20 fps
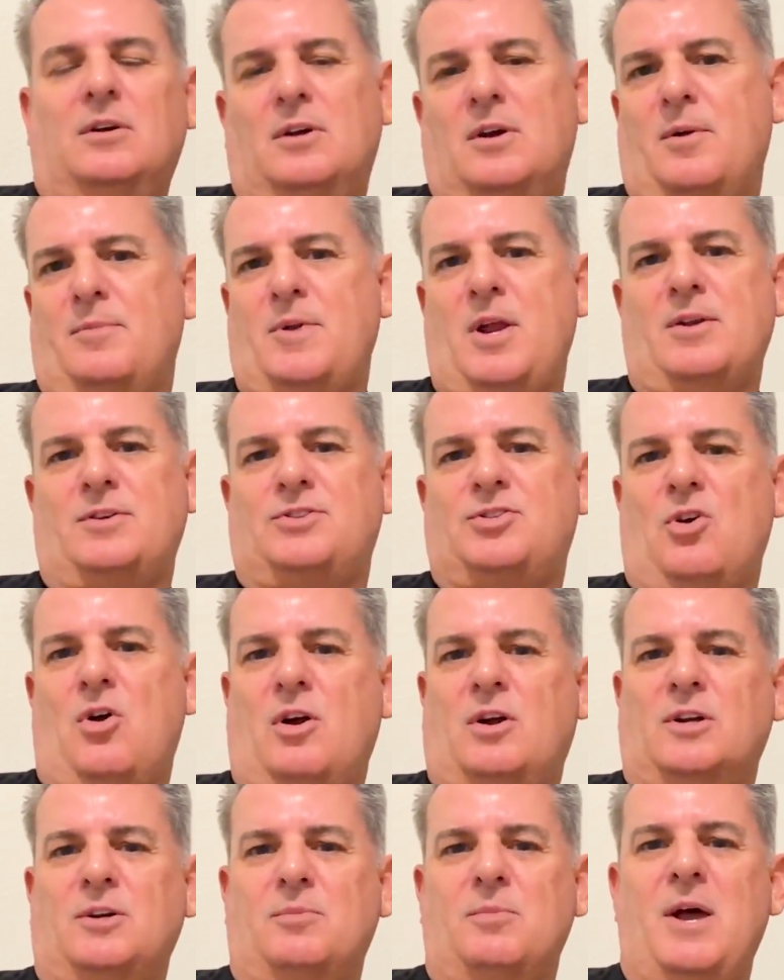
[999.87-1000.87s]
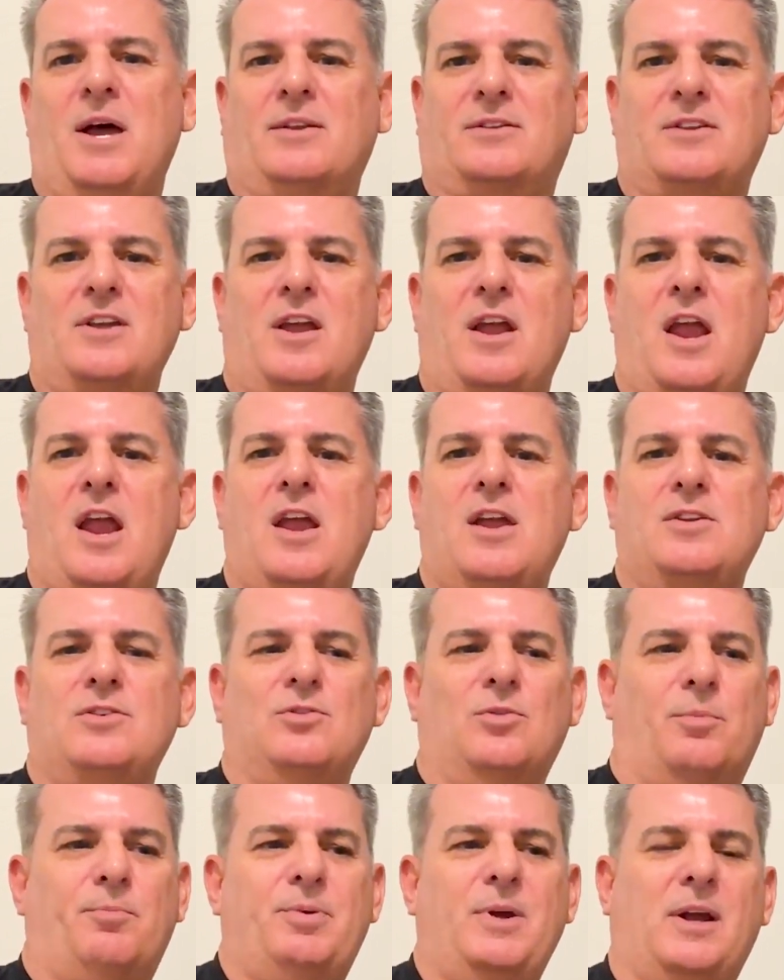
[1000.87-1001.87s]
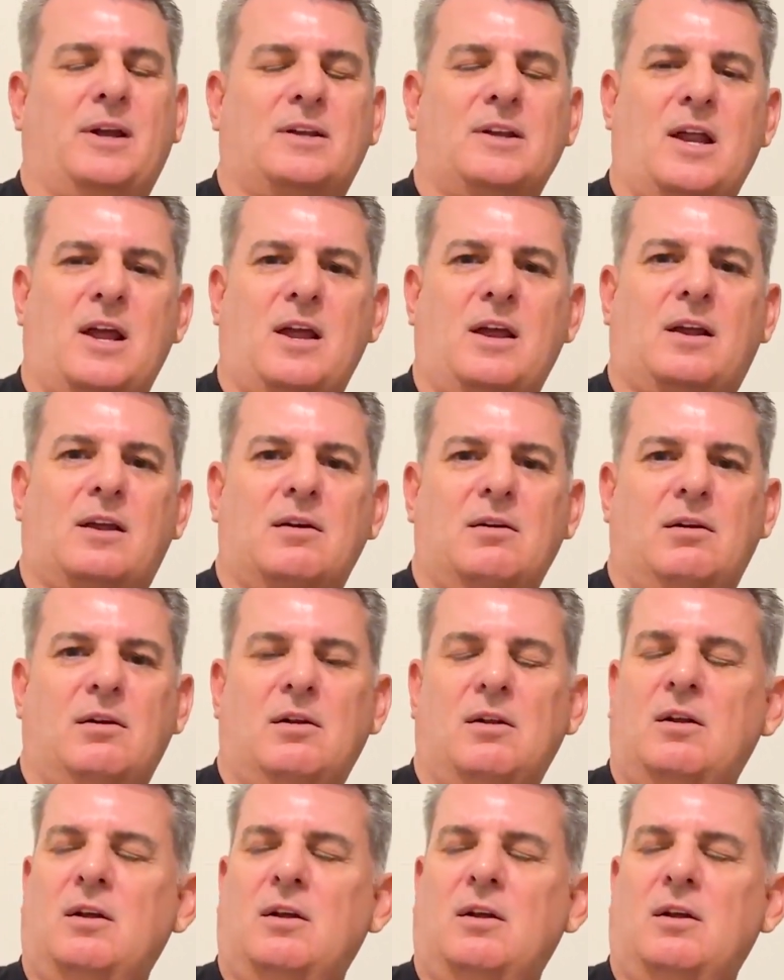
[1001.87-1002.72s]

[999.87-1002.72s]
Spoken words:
I'm not talking about the annual picnic.